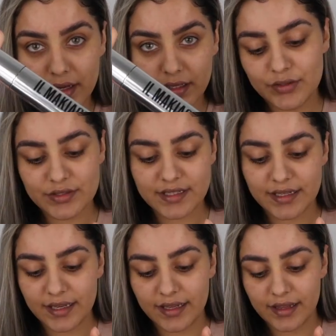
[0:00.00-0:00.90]
Using
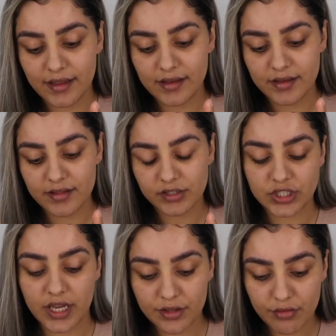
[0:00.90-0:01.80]
it in the
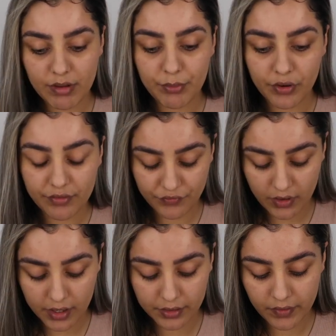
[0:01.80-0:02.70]
shade
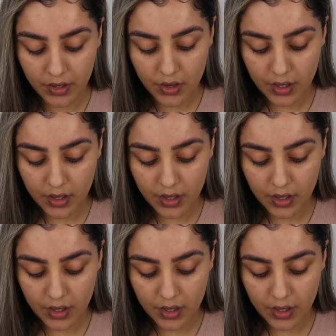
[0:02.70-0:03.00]
3.5.